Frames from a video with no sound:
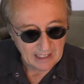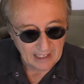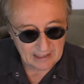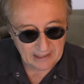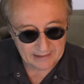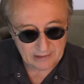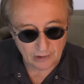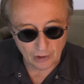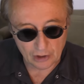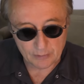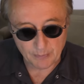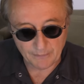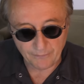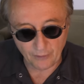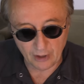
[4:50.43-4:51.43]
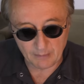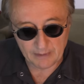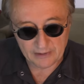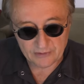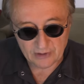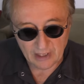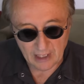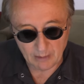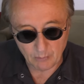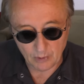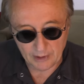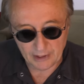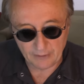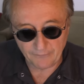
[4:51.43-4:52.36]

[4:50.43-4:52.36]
I like the looks, performance. I'm willing